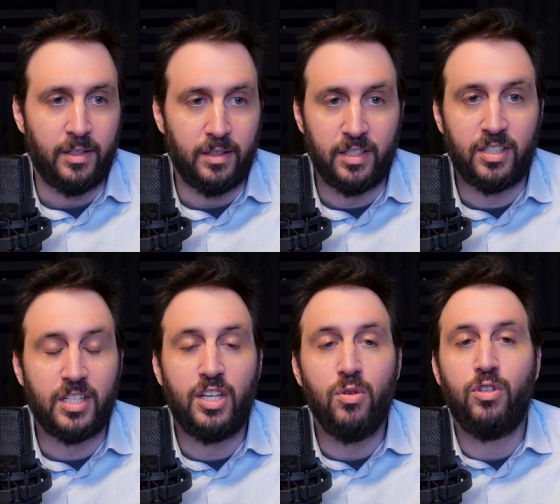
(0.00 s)
This is a
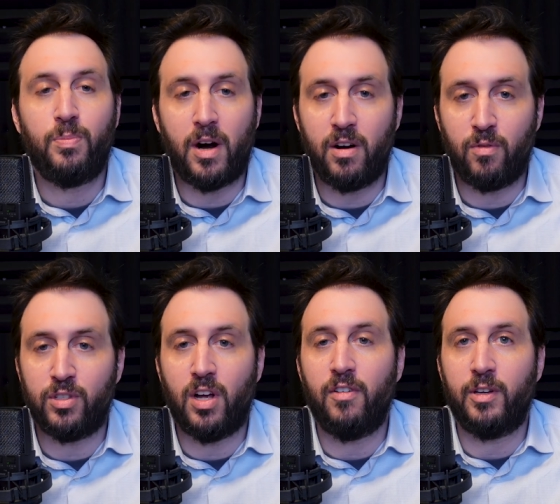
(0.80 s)
huge part of
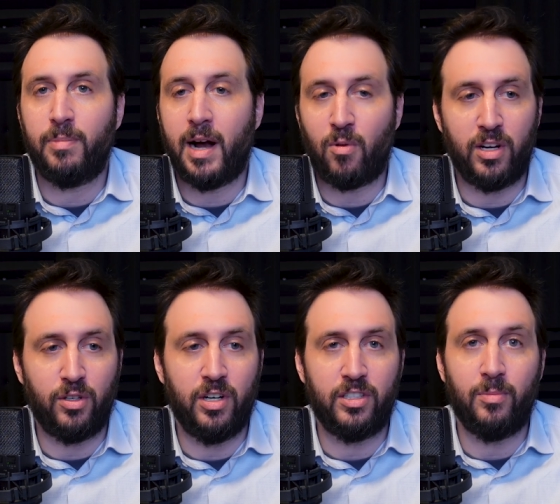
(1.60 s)
resolving power and
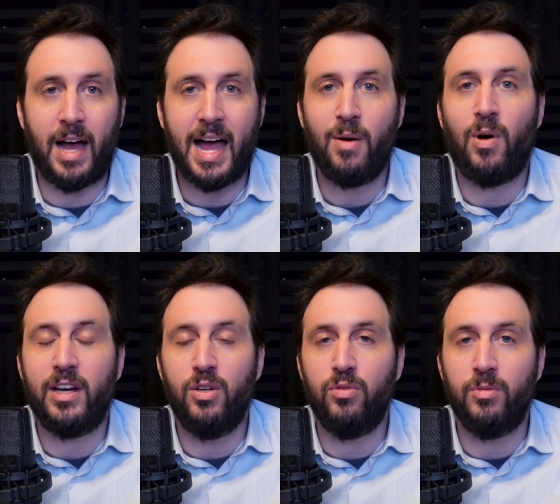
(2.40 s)
goodism. I
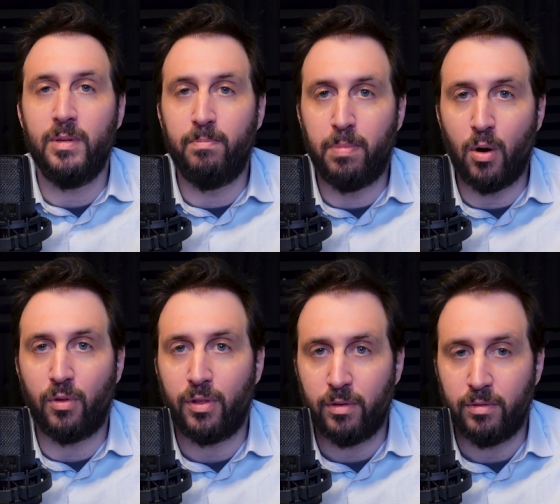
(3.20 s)
want you to be
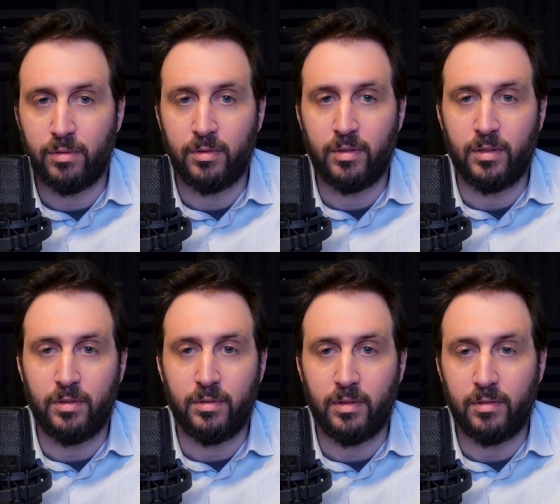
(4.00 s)
both.
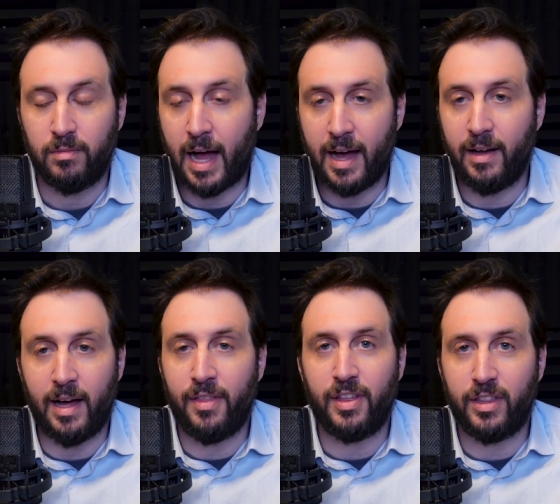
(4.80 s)

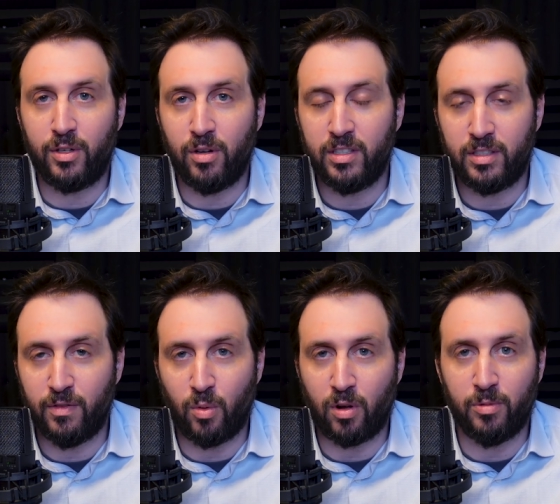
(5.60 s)
I, think the goodists of
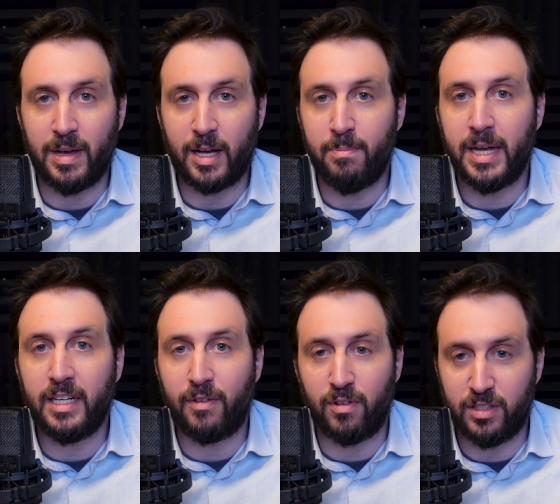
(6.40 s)
the world make a big
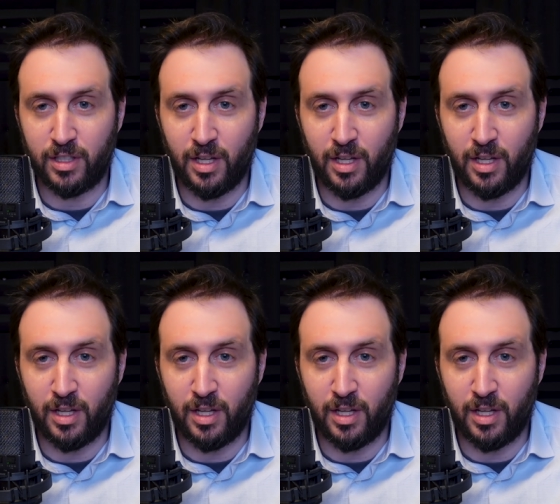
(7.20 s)
difference